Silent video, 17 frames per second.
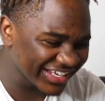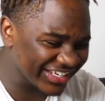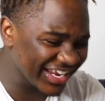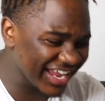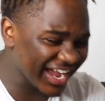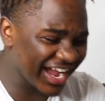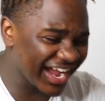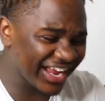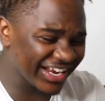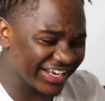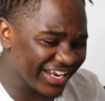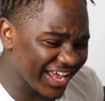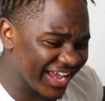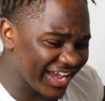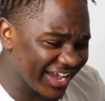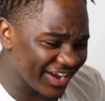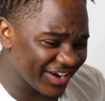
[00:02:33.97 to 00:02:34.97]
God
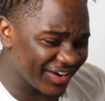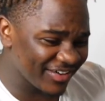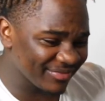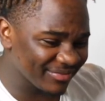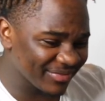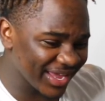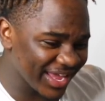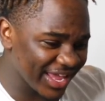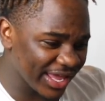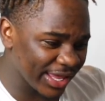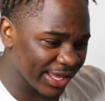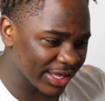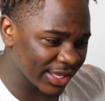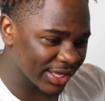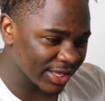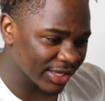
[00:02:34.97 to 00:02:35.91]
damn, hey.